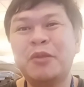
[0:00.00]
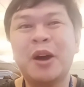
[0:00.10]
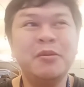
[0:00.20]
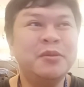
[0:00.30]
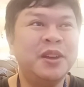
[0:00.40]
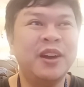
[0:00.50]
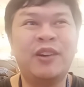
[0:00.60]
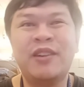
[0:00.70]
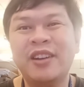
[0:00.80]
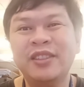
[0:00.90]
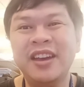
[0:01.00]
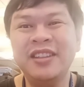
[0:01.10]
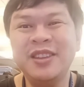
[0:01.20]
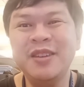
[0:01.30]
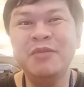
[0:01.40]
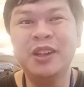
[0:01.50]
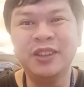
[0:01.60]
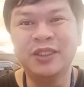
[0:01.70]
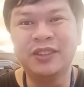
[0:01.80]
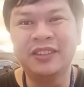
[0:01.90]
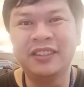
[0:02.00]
probably around 80 million,